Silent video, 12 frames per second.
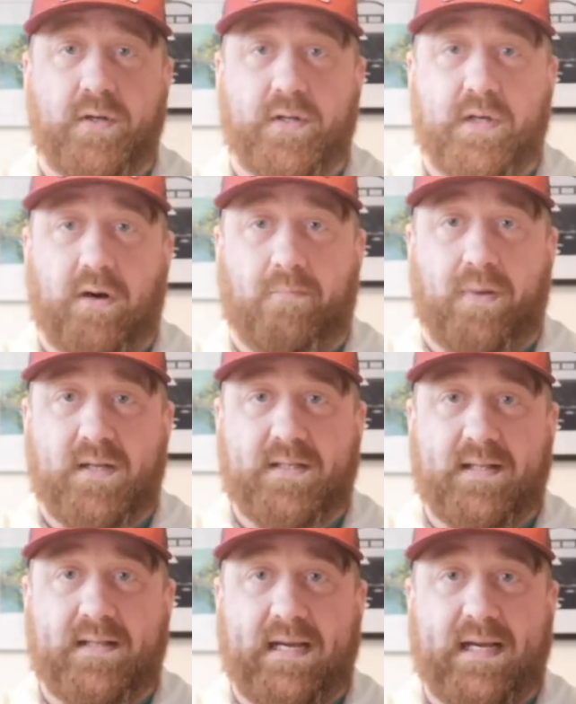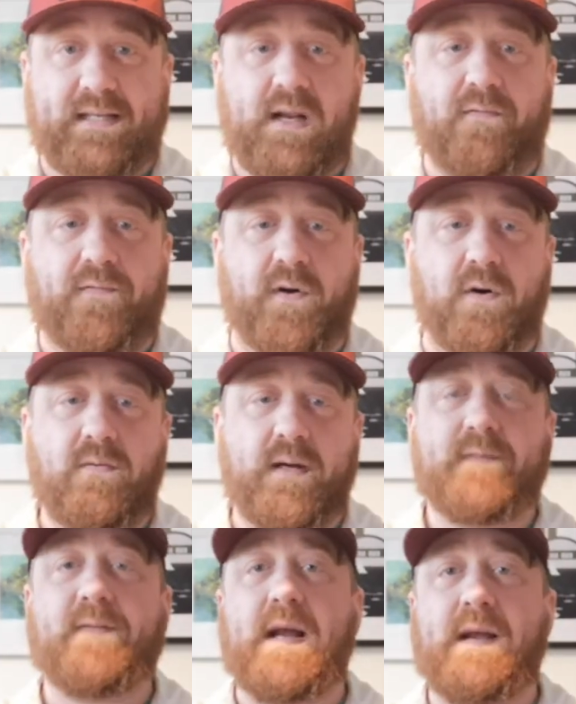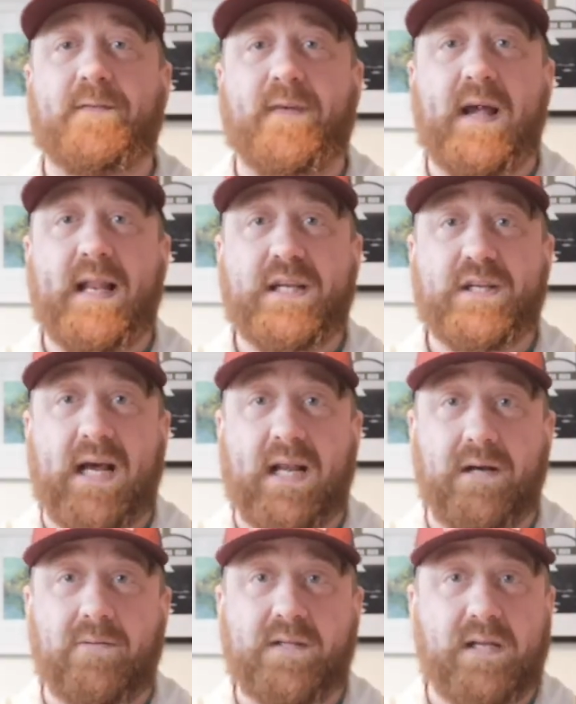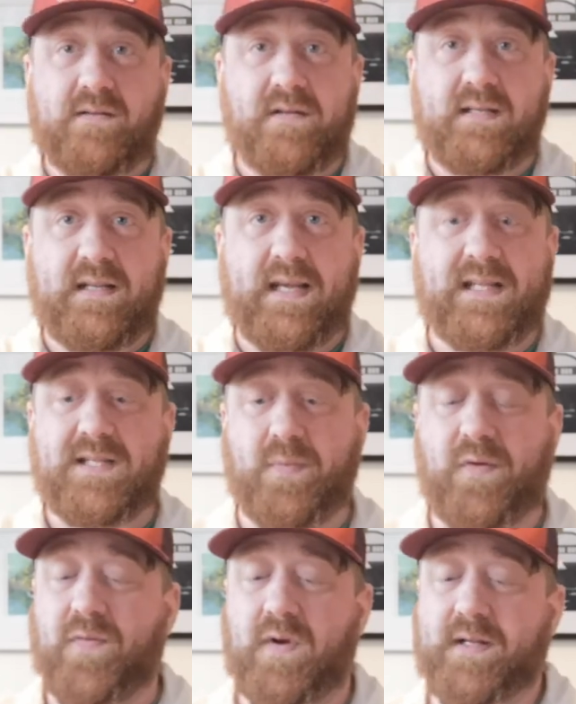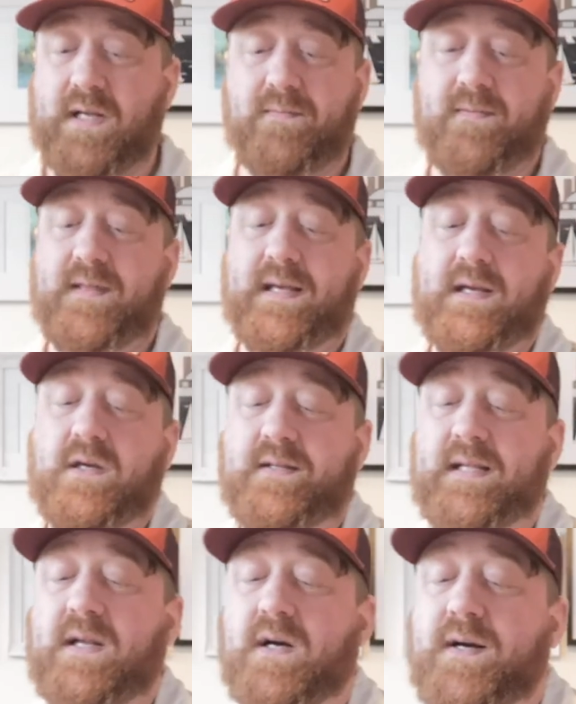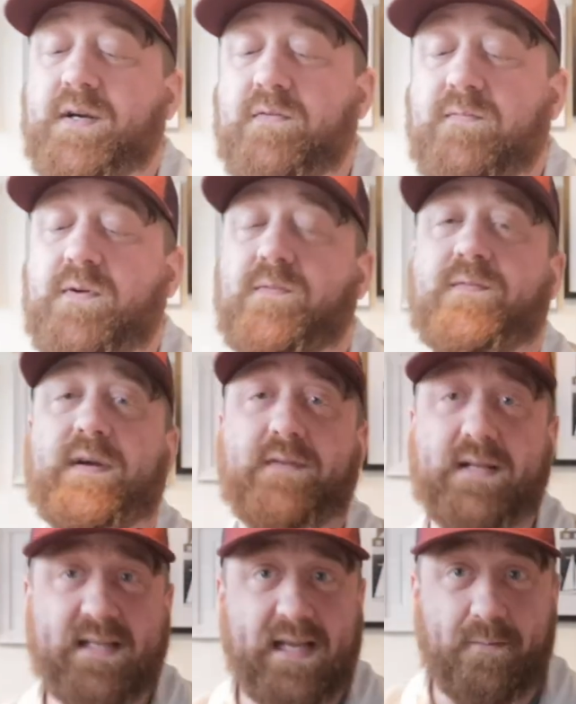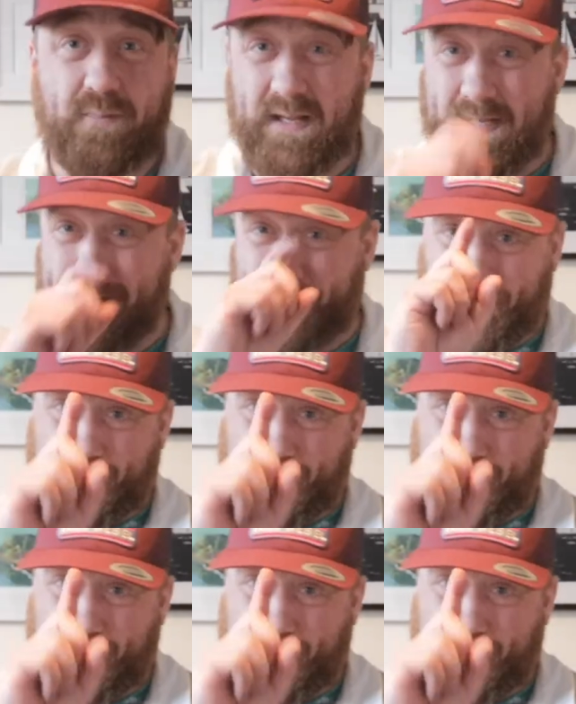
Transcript: good compost in there. It's not full, it's fairly shallow. It doesn't need to be full, I don't think, because they're not going to root very deeply,